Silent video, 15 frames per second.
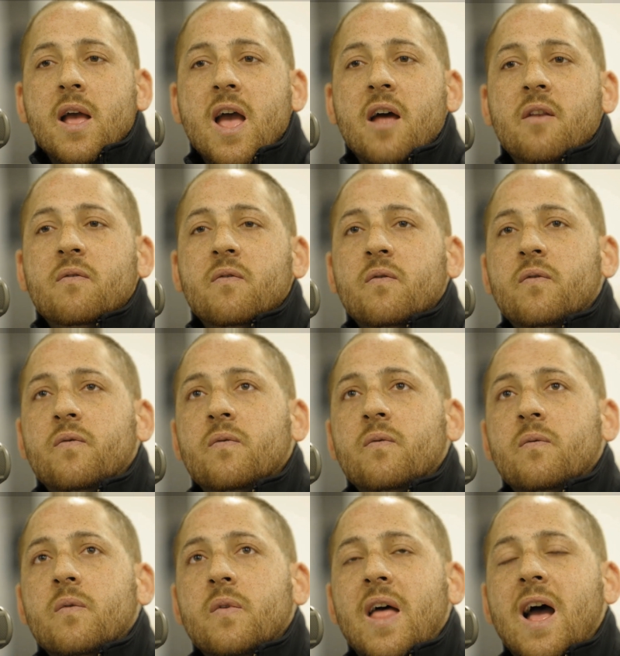And
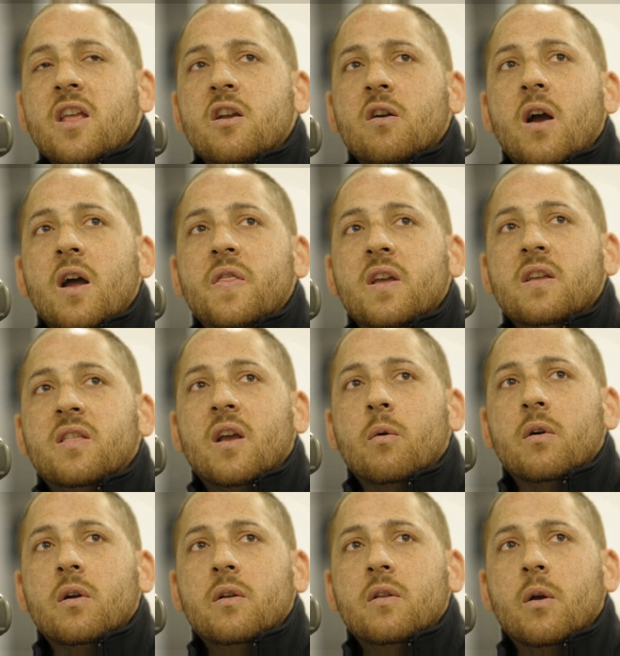that year, I think there
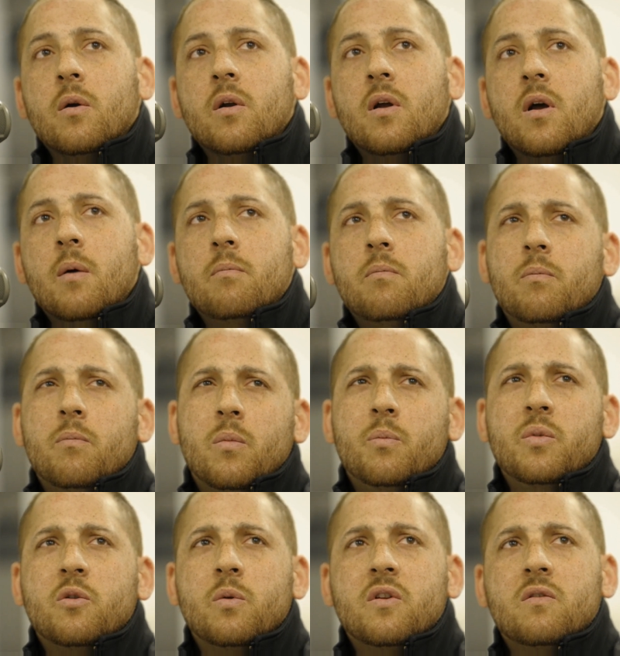were
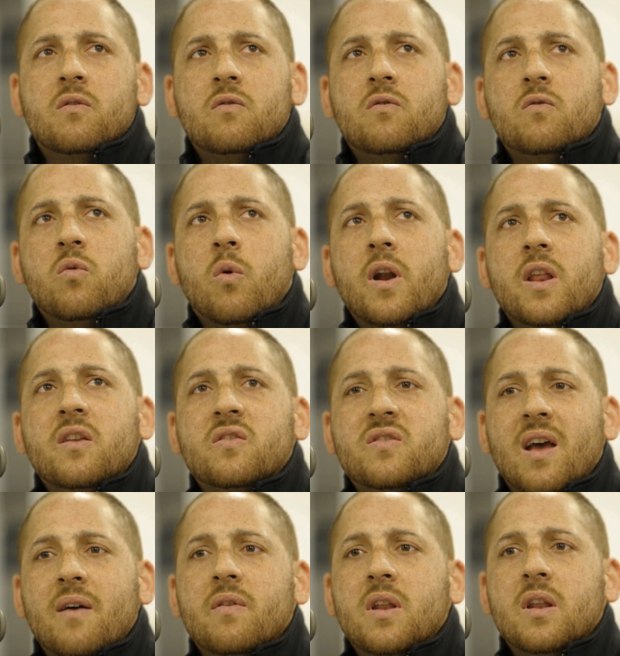between
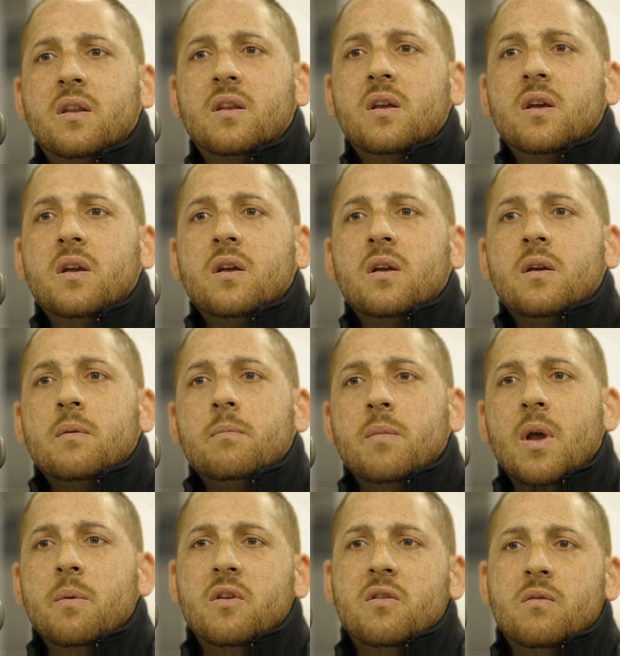27 and
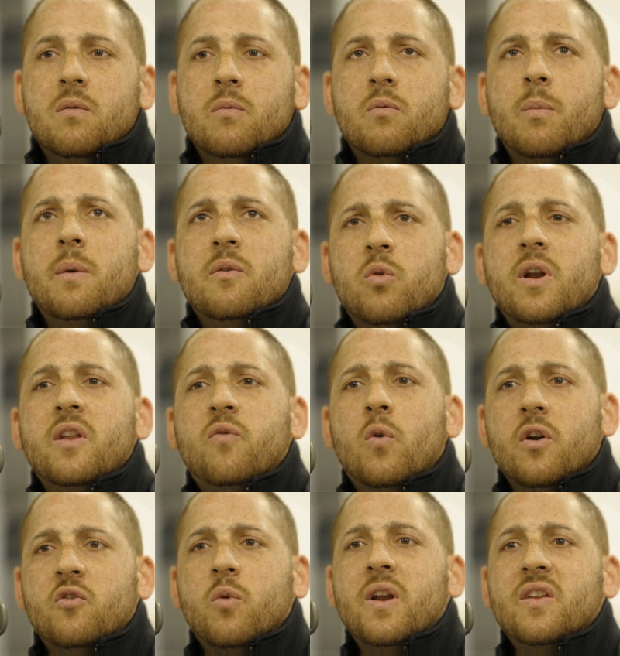maybe
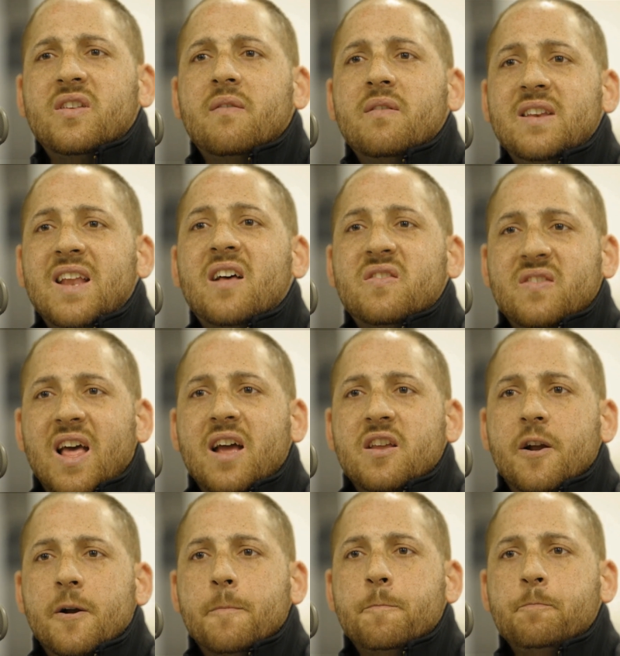24 and 27 deaths that
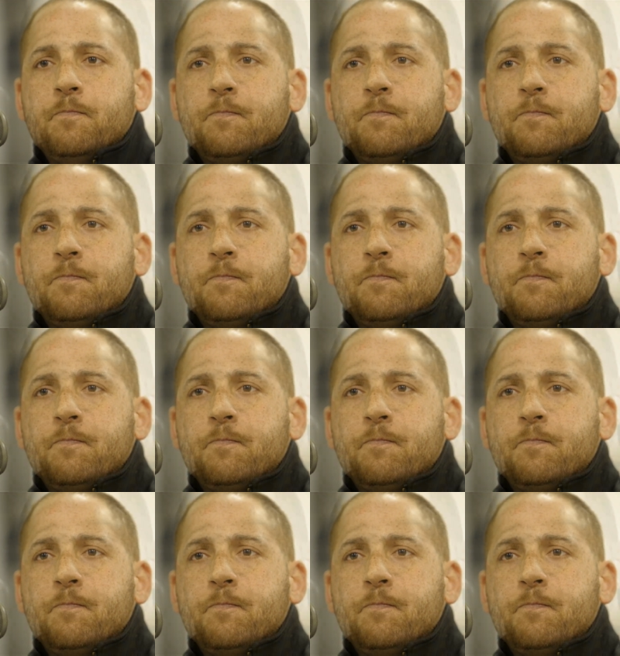year.